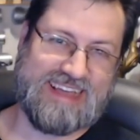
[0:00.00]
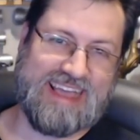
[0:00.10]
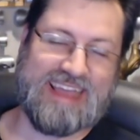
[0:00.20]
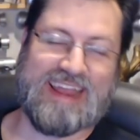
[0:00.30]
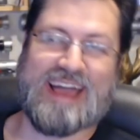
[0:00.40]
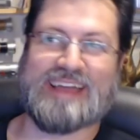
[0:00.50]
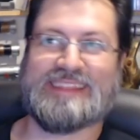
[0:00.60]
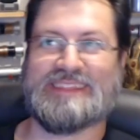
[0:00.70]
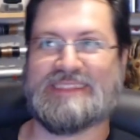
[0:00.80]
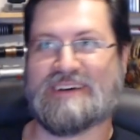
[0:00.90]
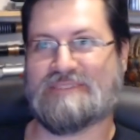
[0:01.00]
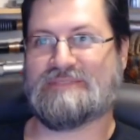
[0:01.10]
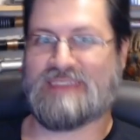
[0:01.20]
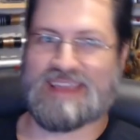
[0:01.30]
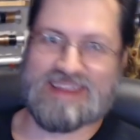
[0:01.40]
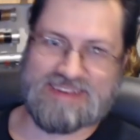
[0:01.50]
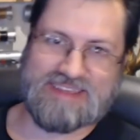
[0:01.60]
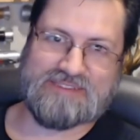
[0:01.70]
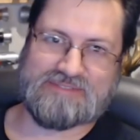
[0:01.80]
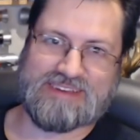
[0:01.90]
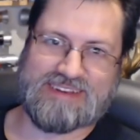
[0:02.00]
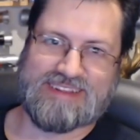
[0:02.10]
And I love the idea of it.